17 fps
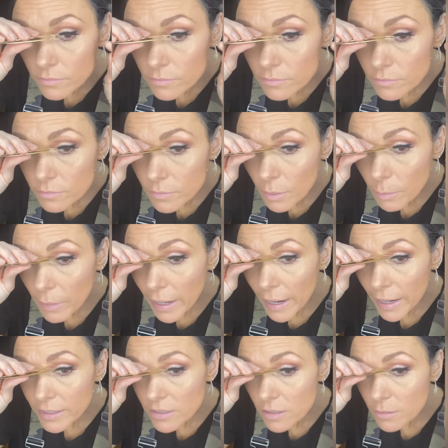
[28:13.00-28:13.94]
But my
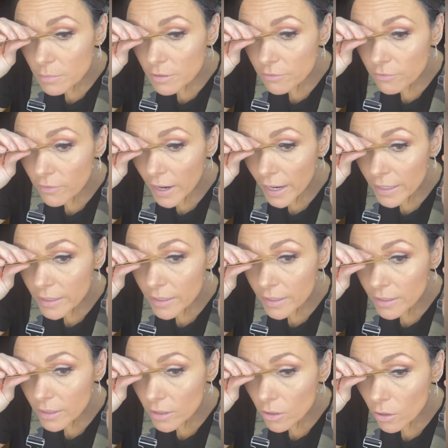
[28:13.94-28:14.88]
eyes could be fine. I
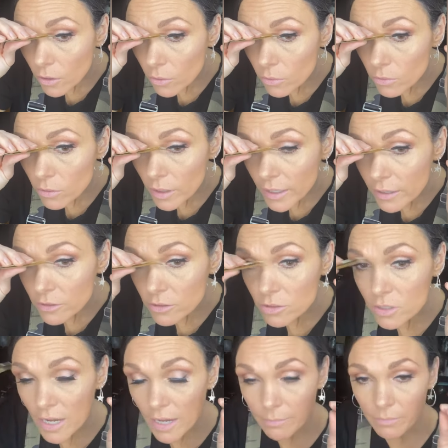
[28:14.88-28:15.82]
can go like
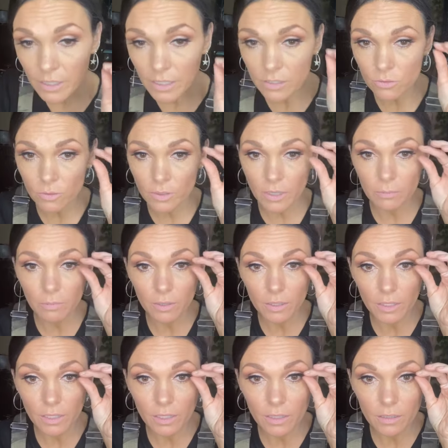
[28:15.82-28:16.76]
10 minutes without blinking,